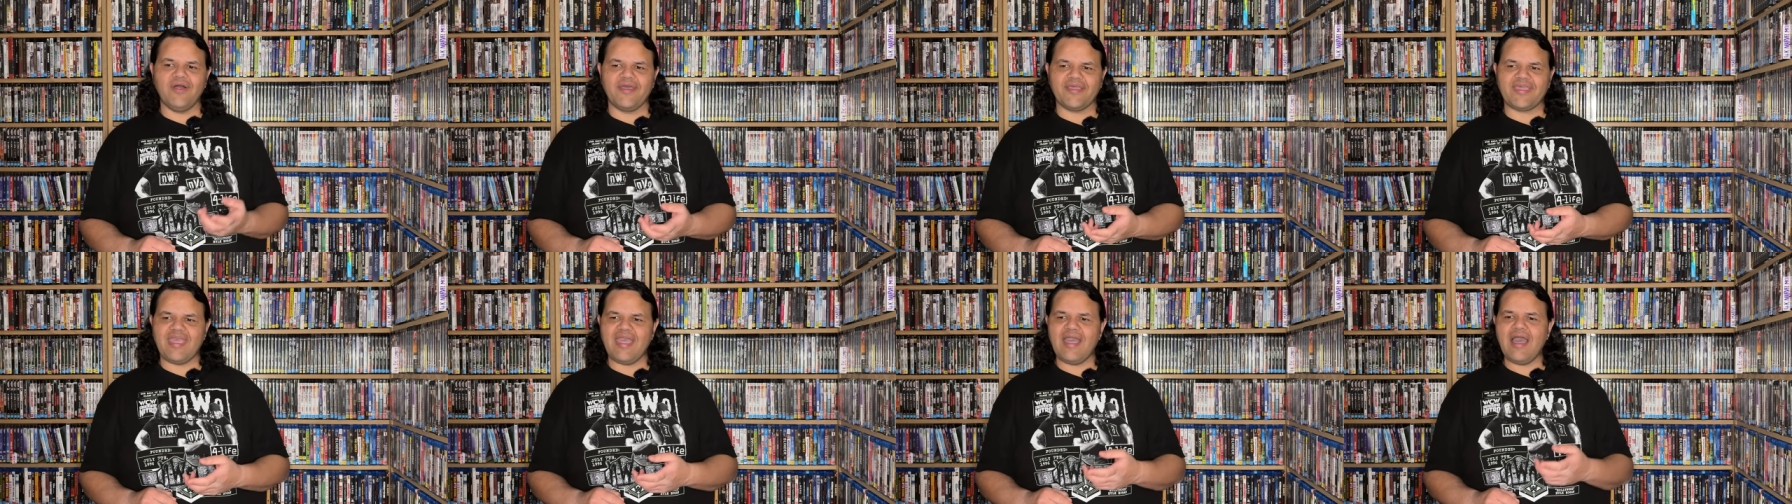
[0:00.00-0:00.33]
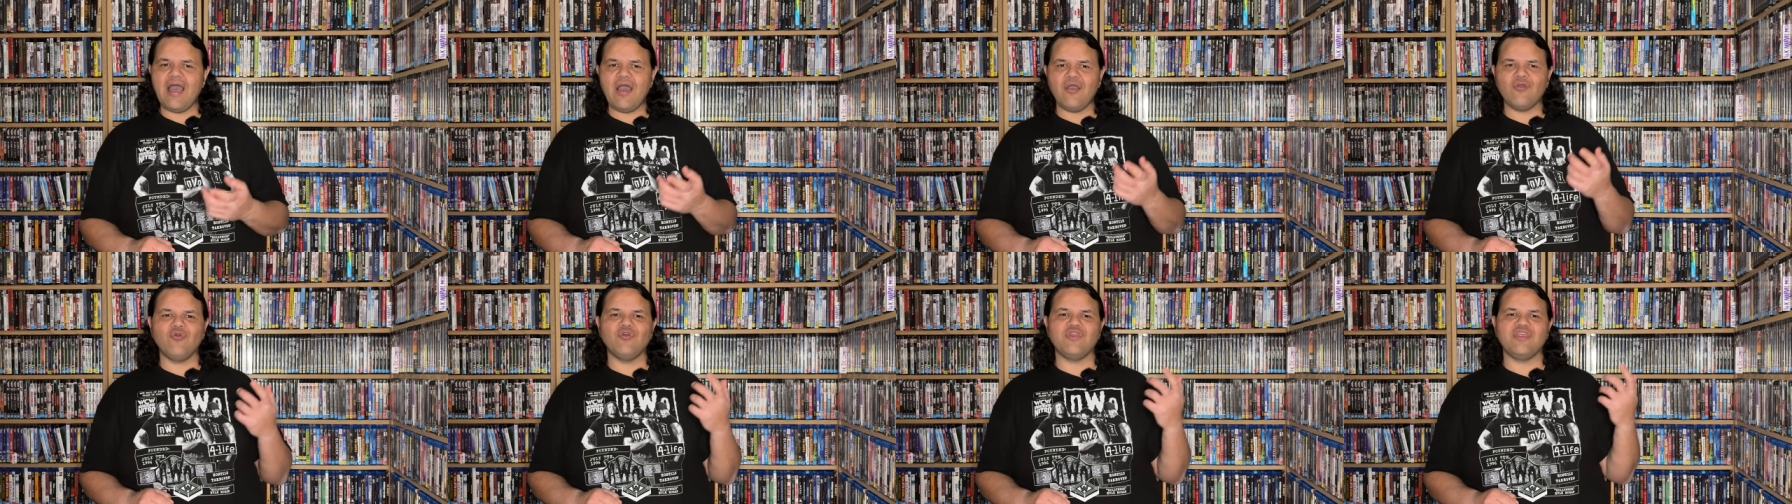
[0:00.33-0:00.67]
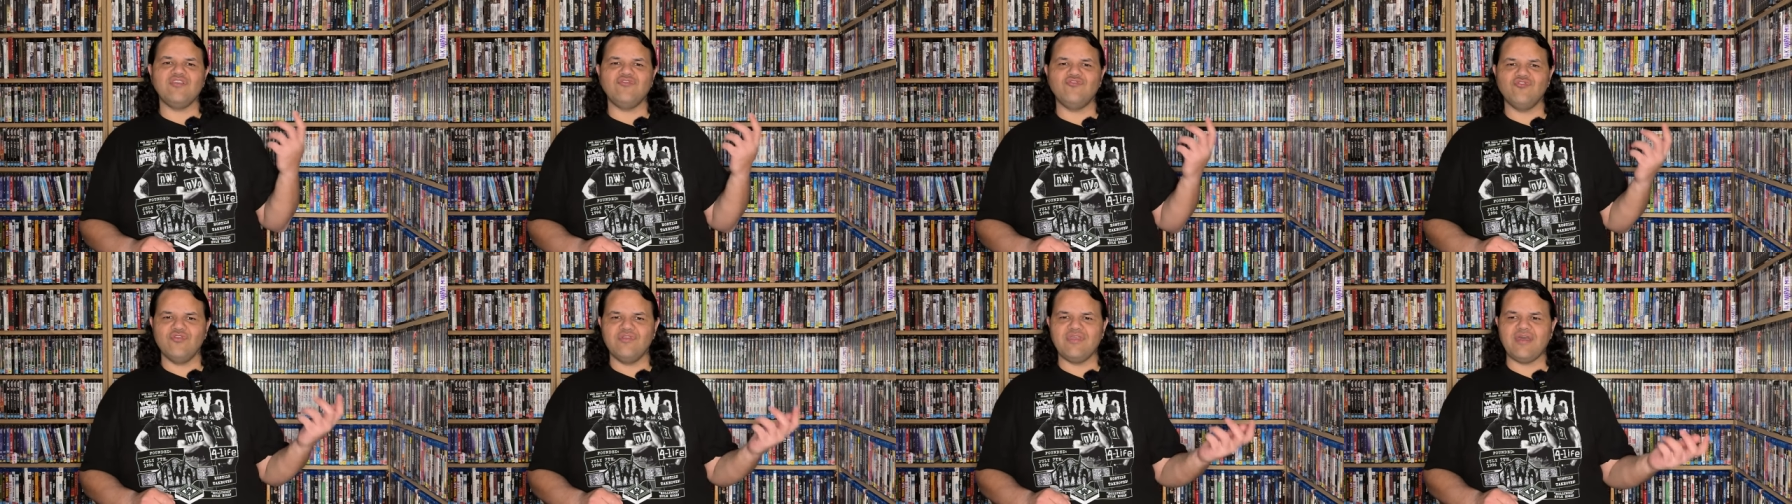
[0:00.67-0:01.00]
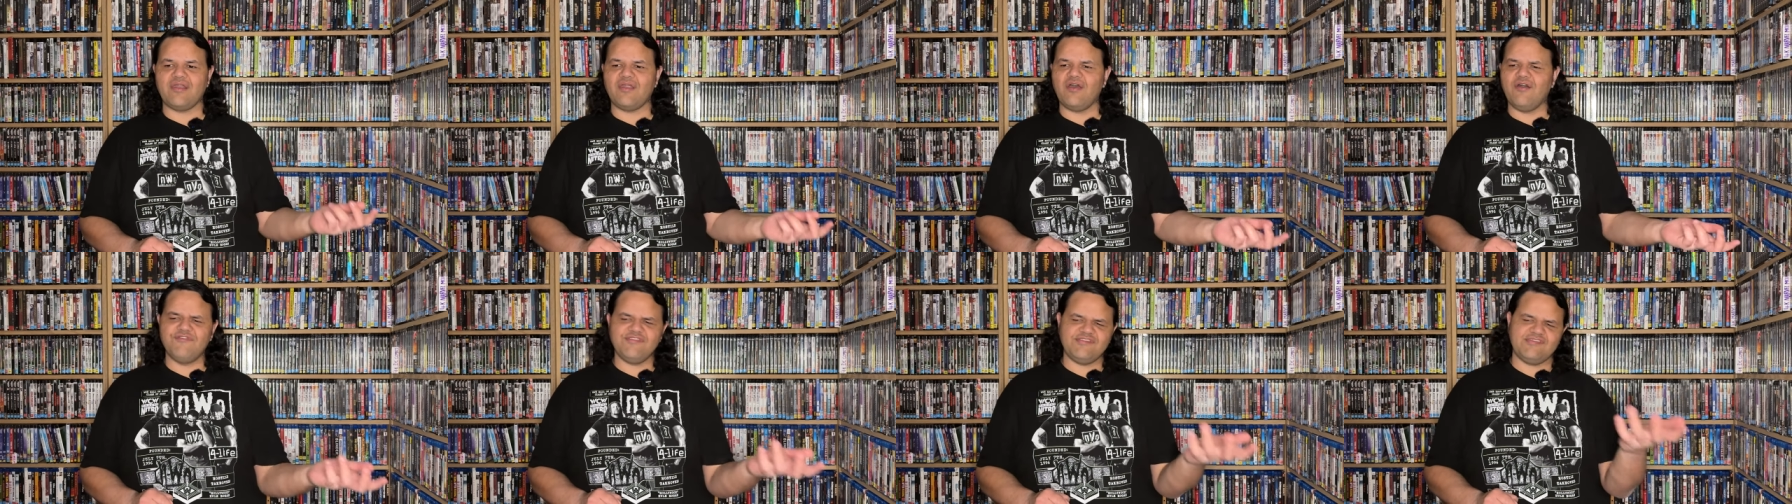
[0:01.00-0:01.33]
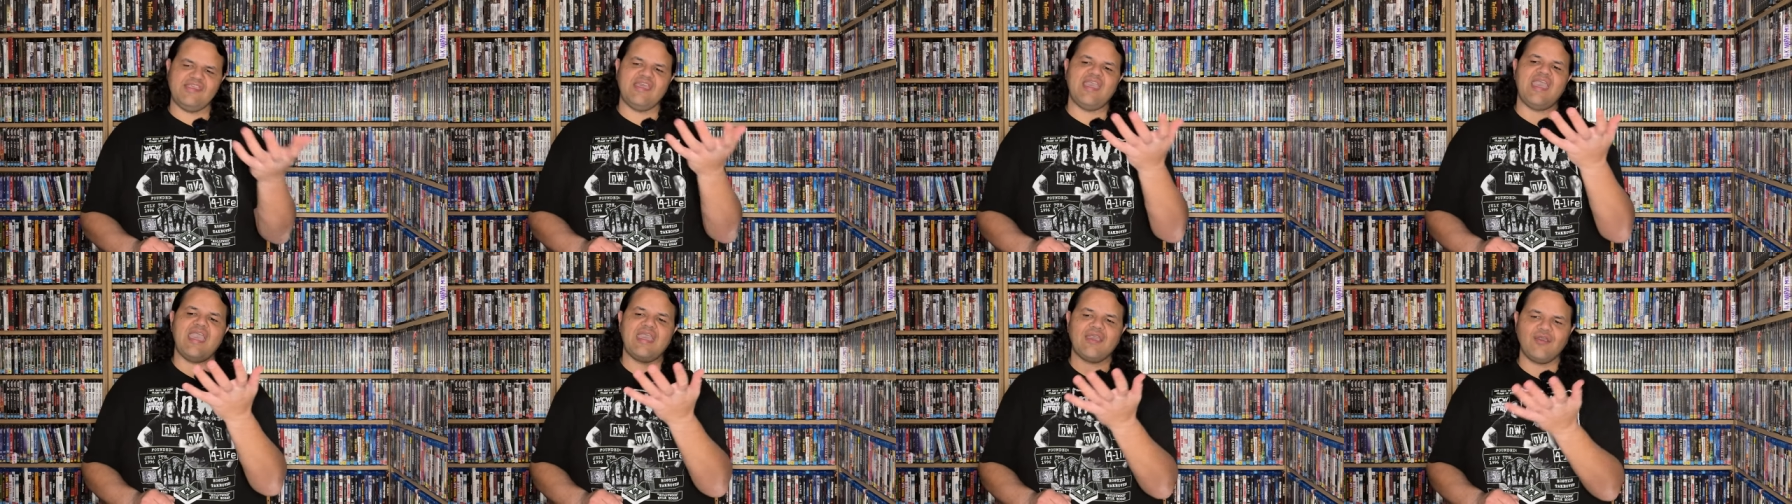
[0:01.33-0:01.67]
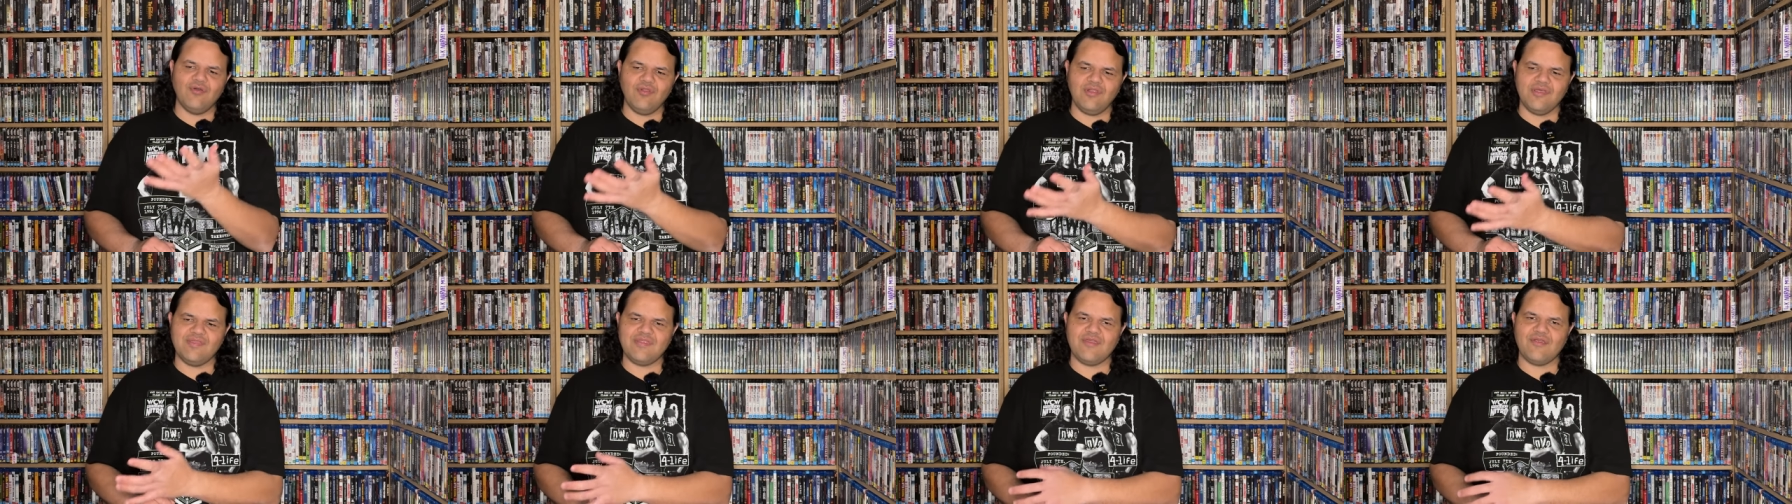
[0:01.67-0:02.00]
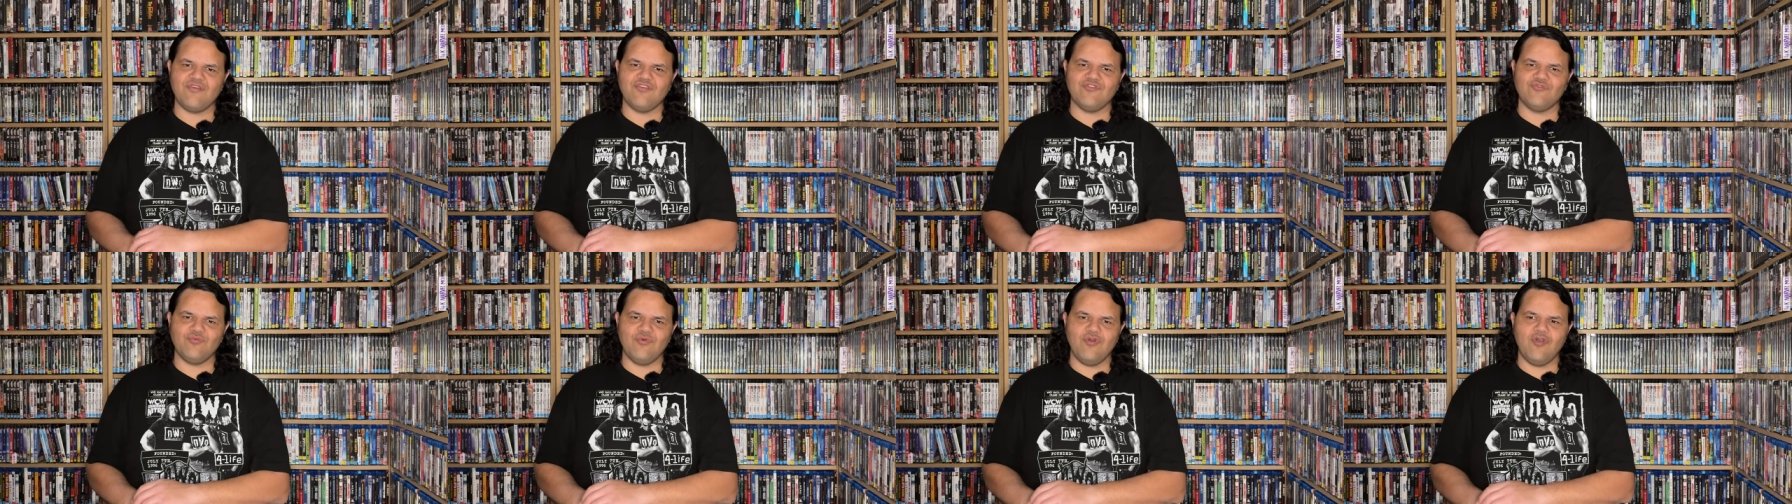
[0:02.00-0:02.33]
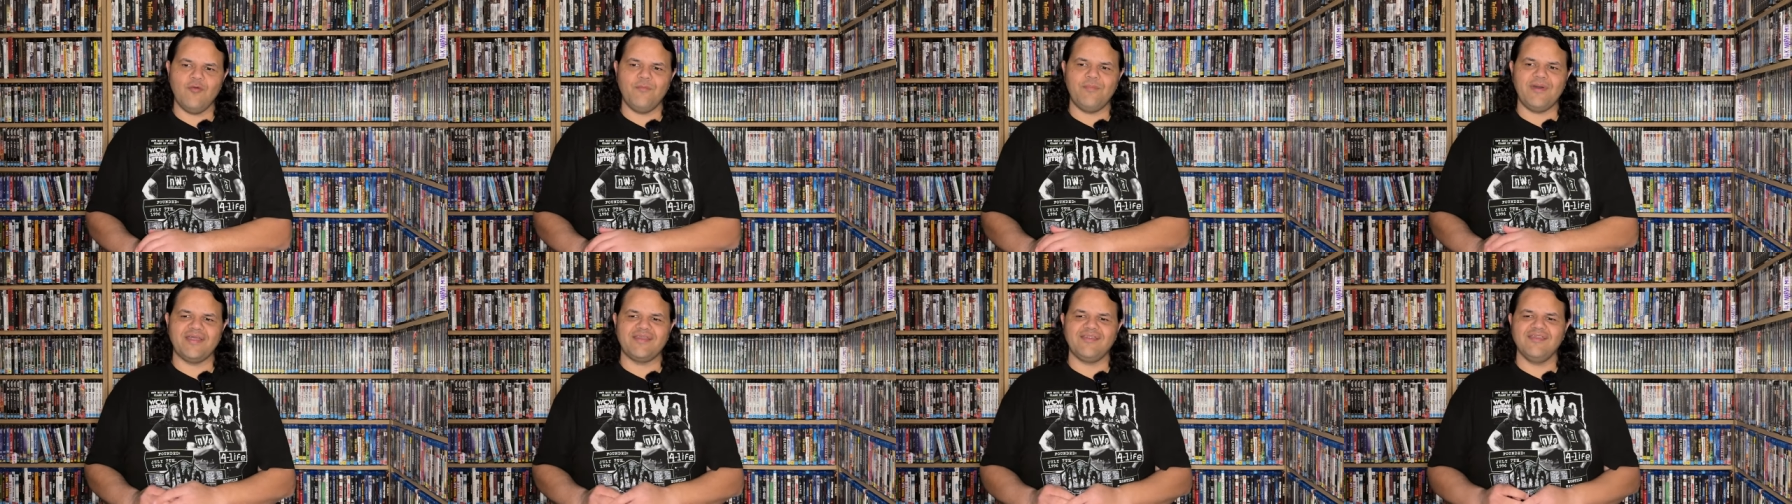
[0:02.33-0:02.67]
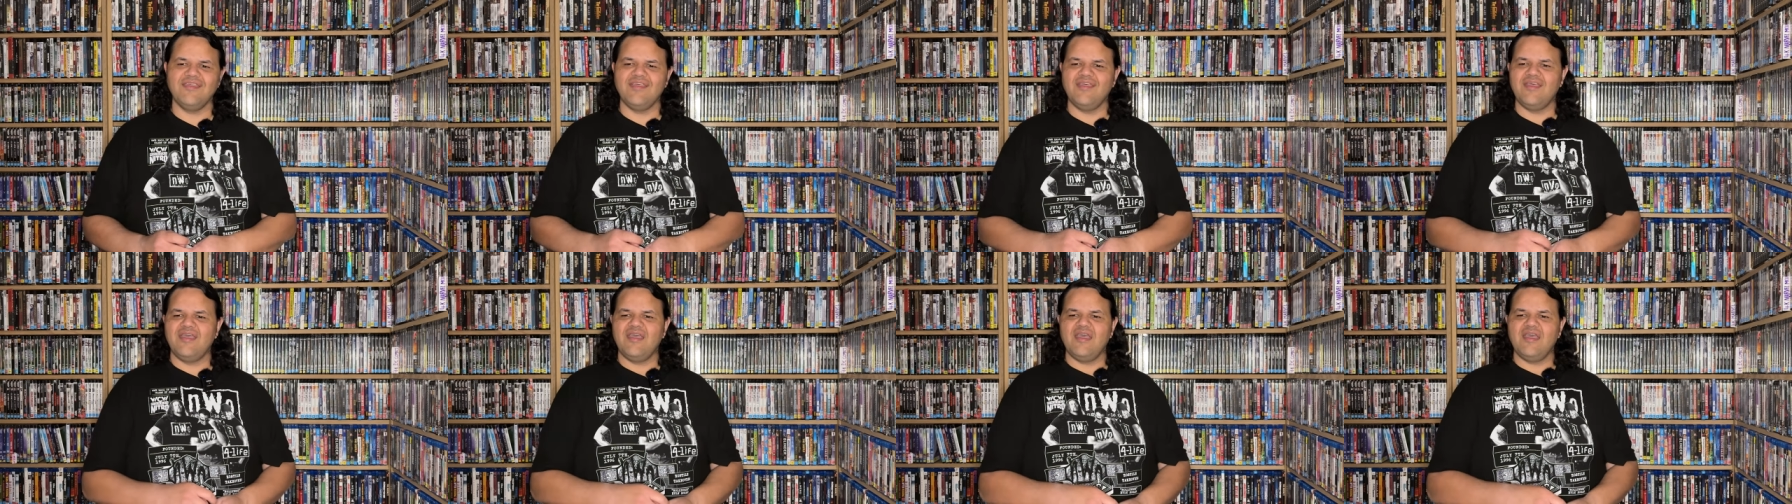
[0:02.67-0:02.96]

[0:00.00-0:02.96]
Like, how could he do that? Obviously, Angle in there as well. But,